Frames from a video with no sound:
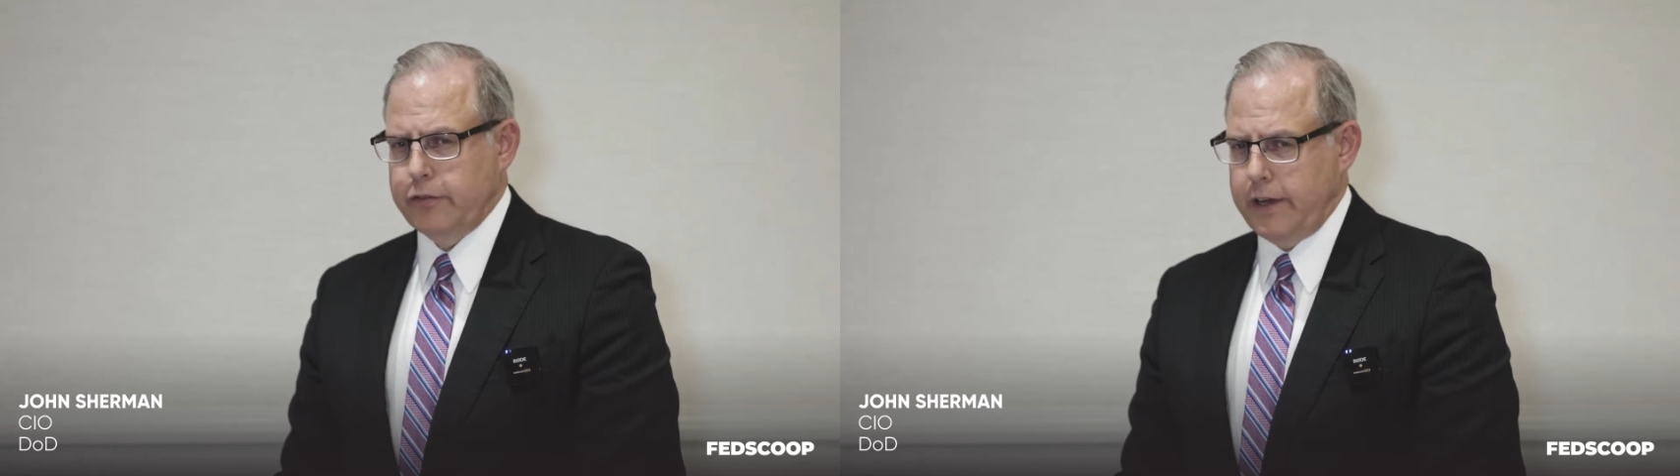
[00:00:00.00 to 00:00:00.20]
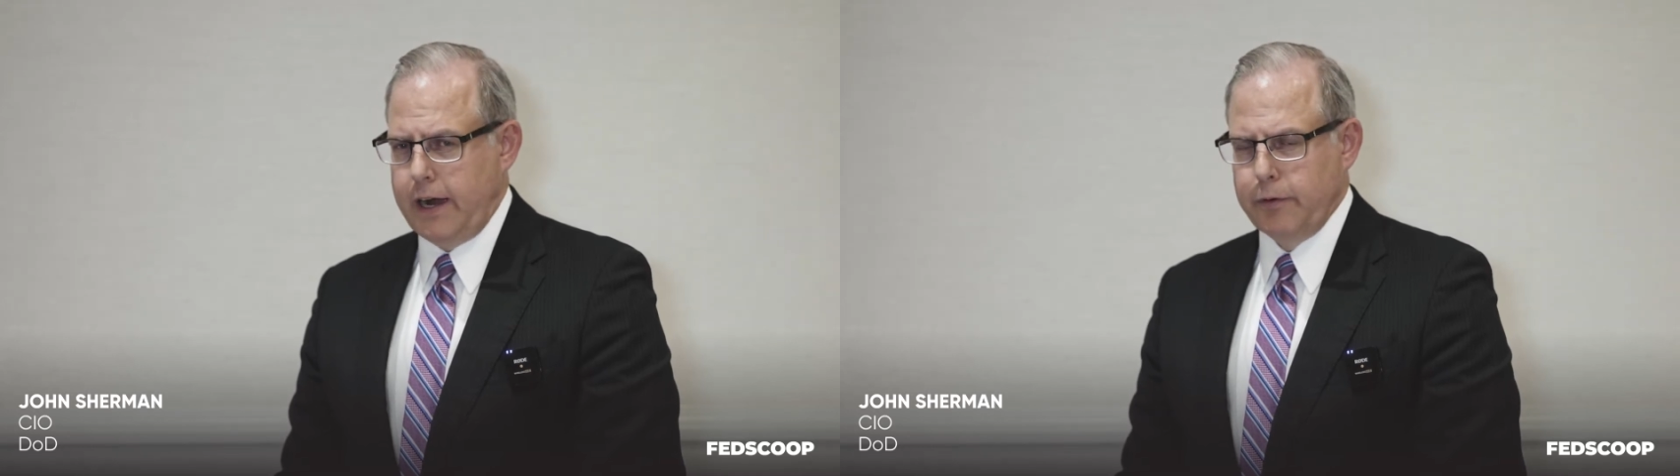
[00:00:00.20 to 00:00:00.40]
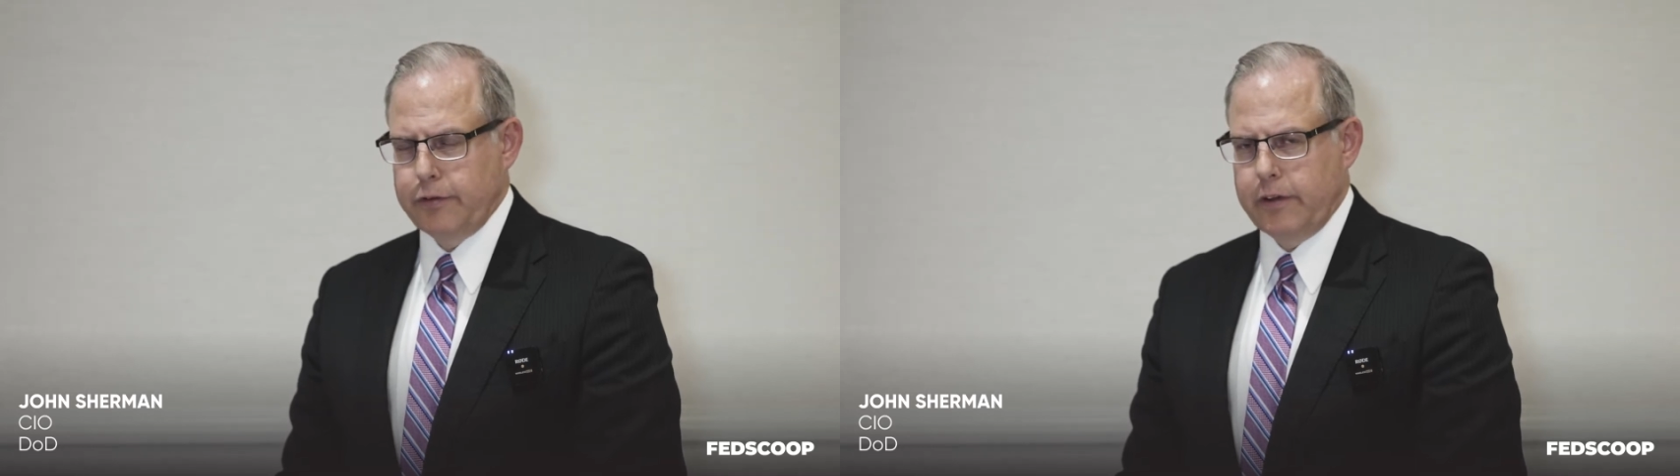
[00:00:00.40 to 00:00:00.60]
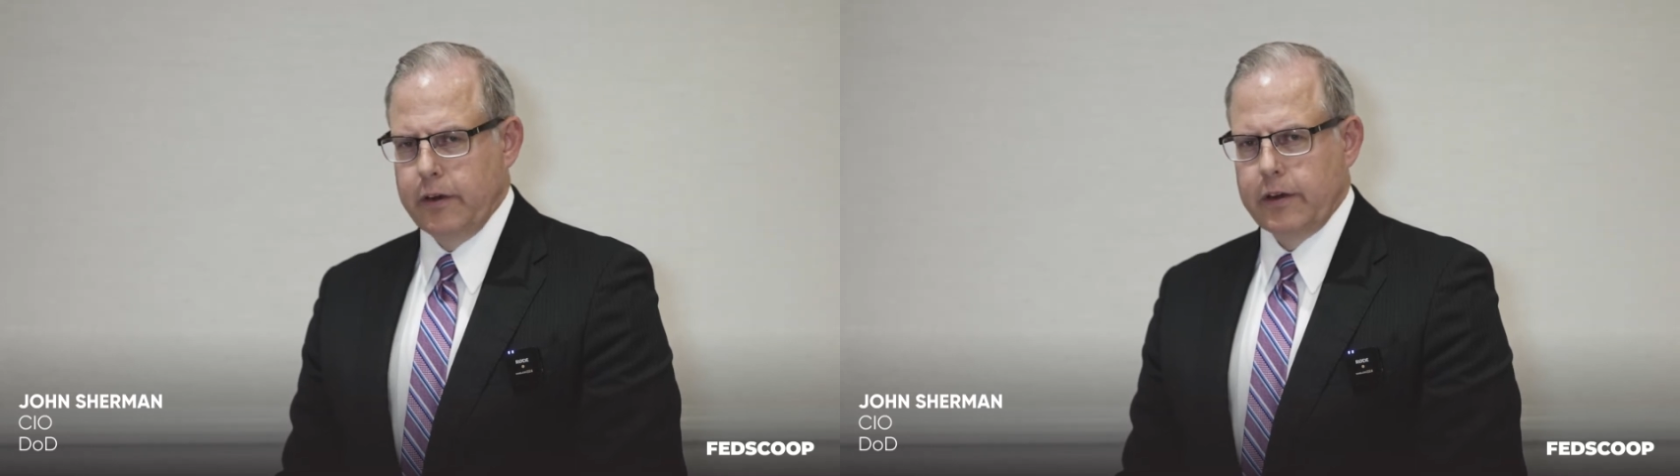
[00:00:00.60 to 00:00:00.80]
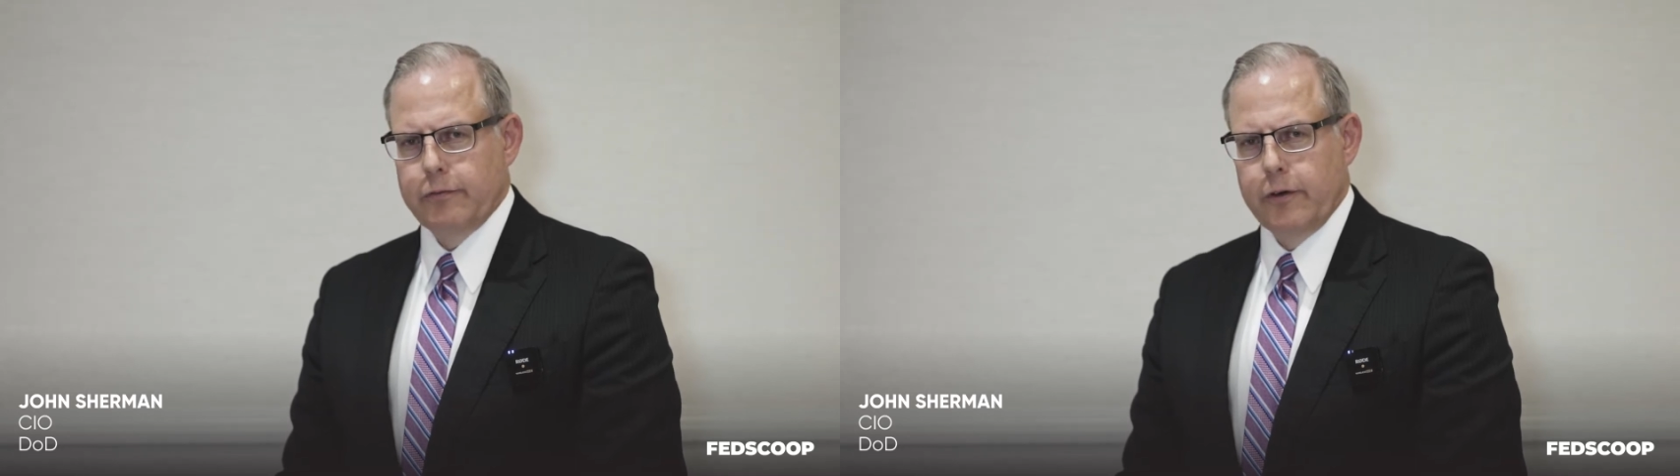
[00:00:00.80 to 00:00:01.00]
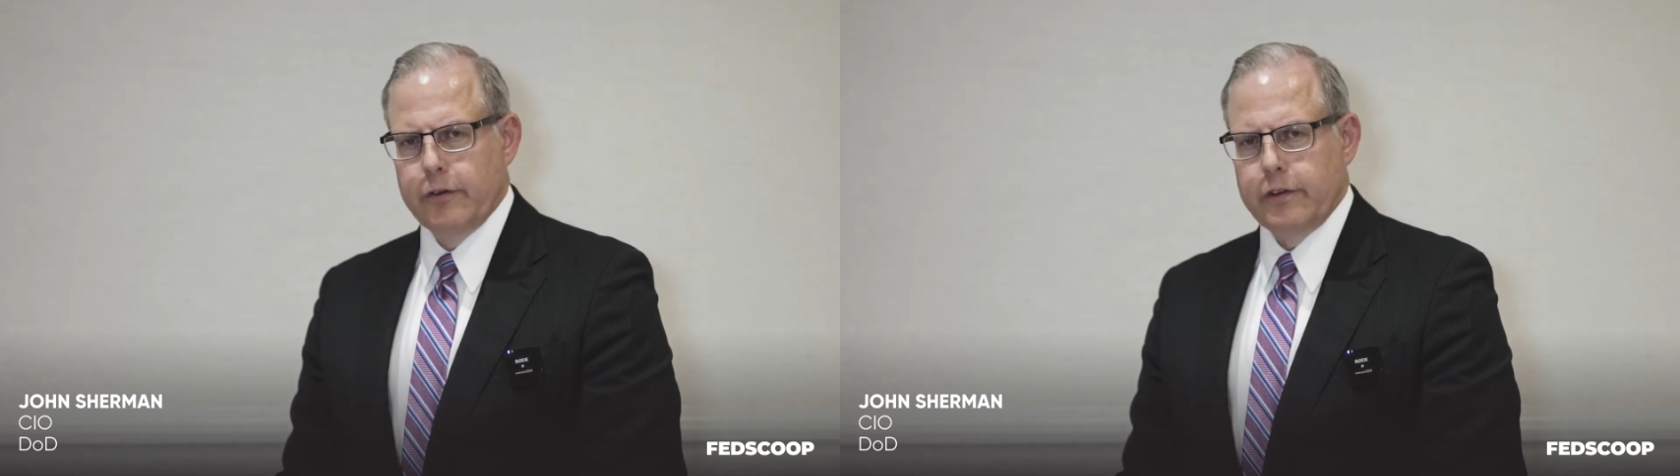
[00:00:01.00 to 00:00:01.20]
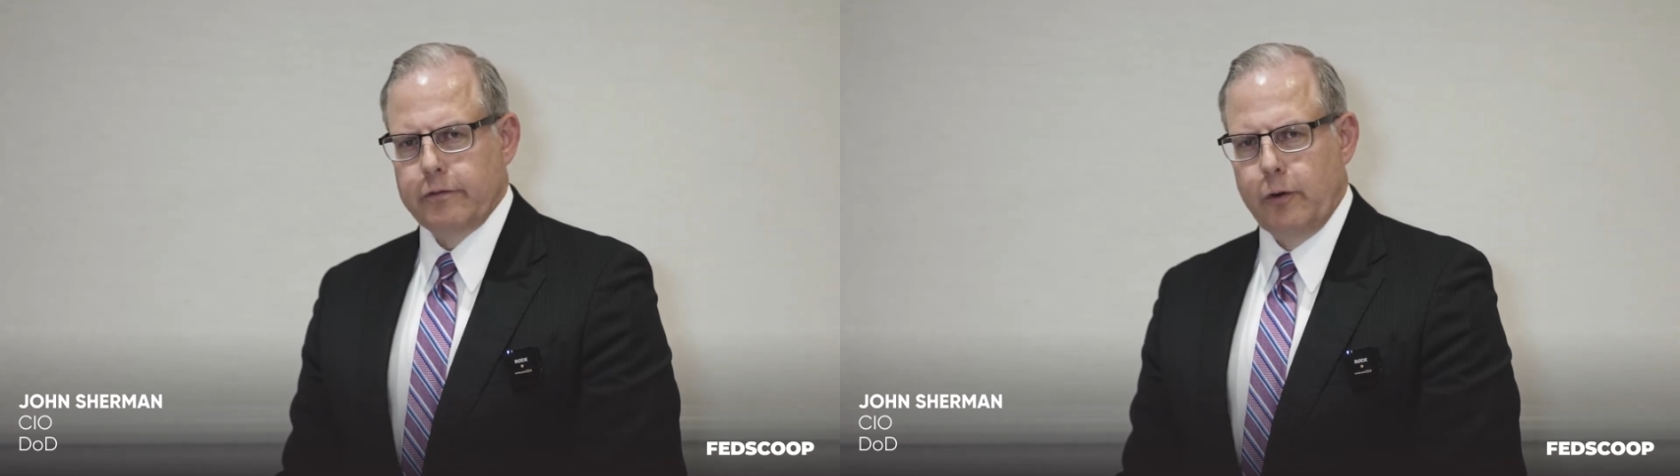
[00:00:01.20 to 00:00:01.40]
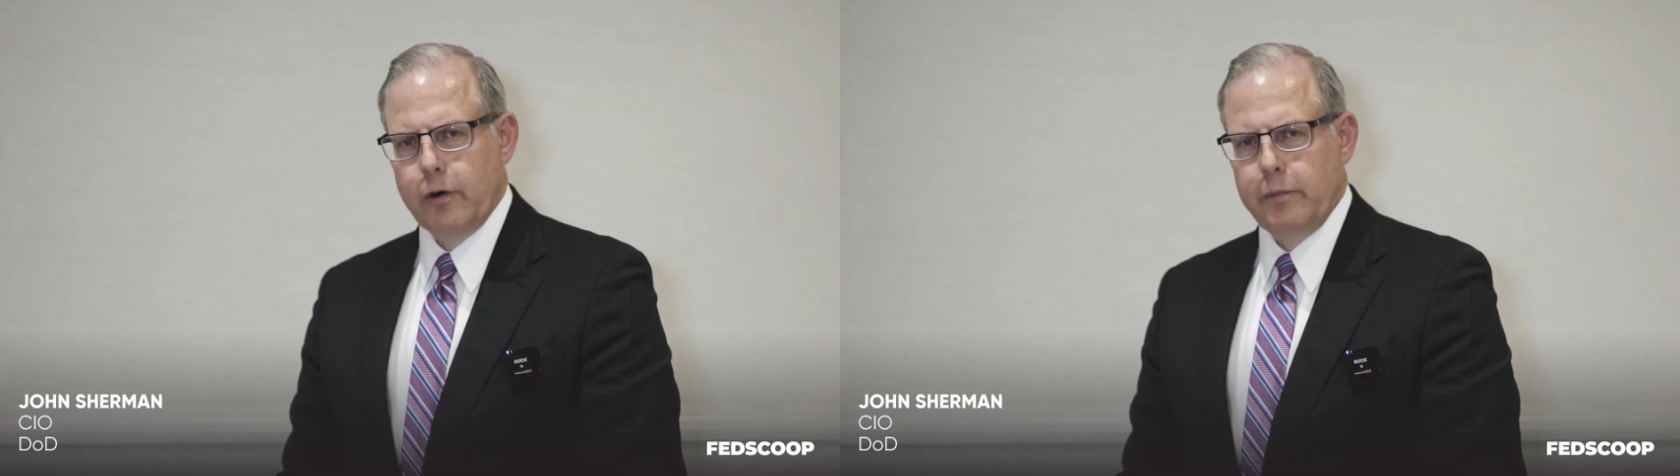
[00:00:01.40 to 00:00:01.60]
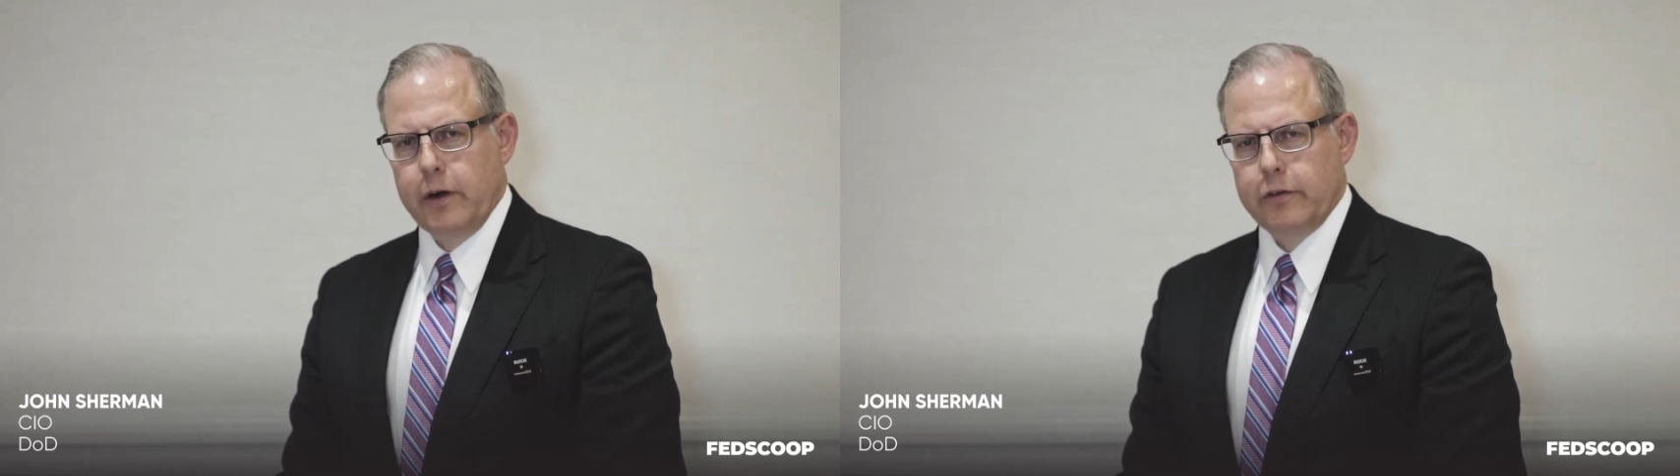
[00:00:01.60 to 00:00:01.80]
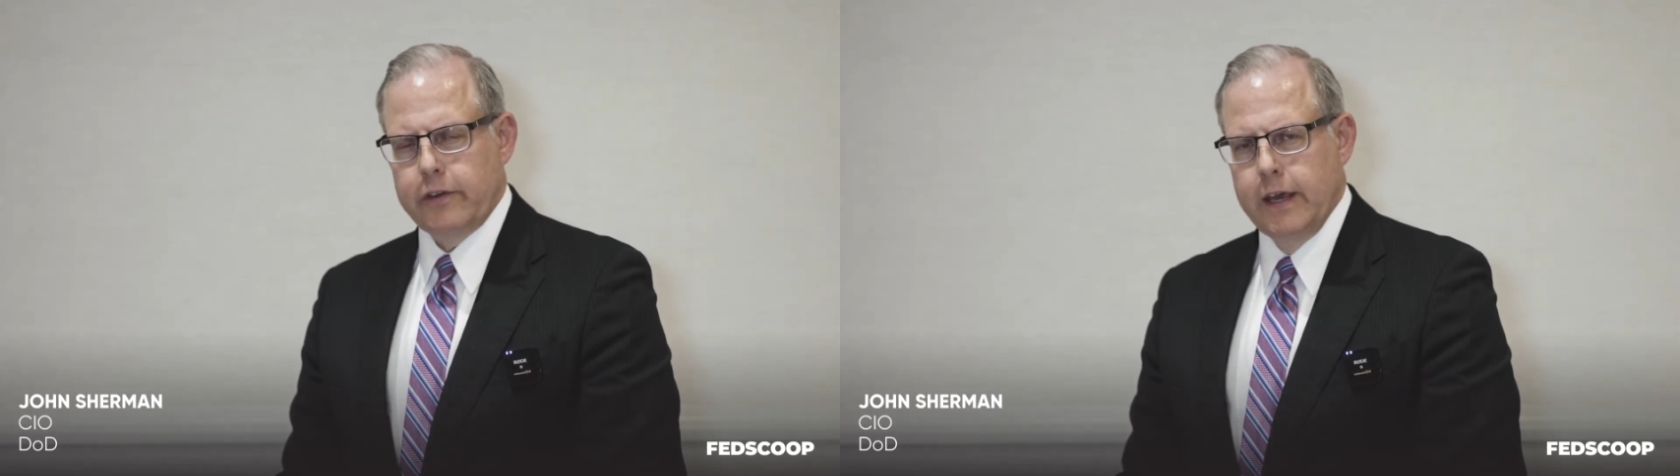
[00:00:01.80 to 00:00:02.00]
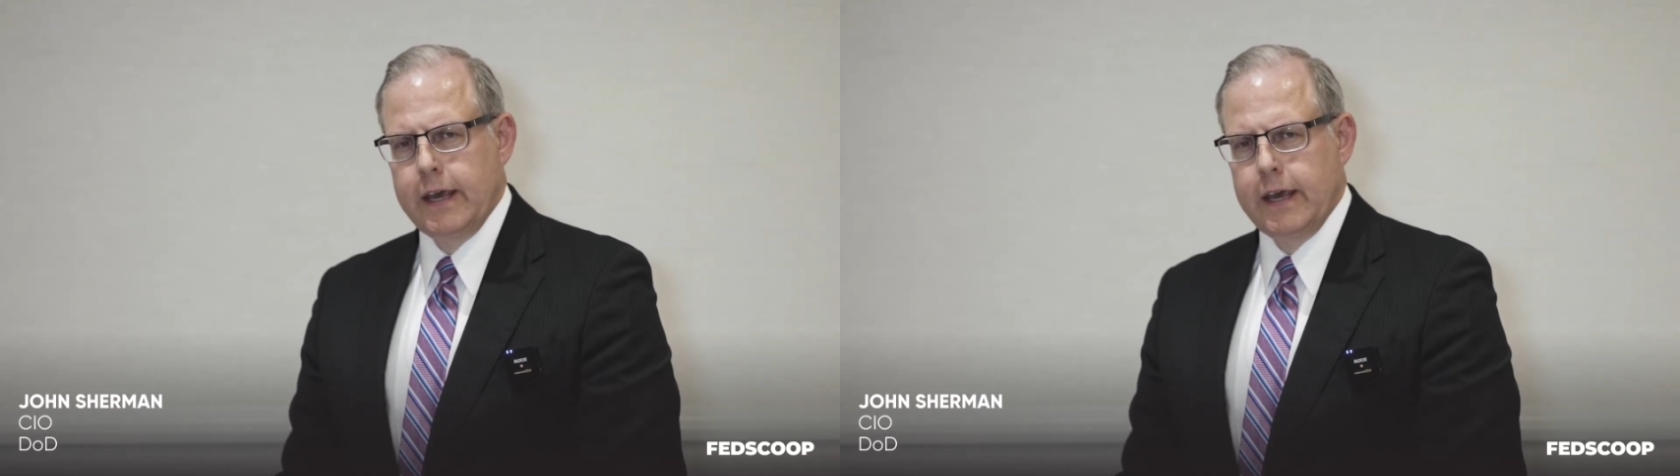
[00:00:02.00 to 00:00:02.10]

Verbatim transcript: cybersecurity first and foremost,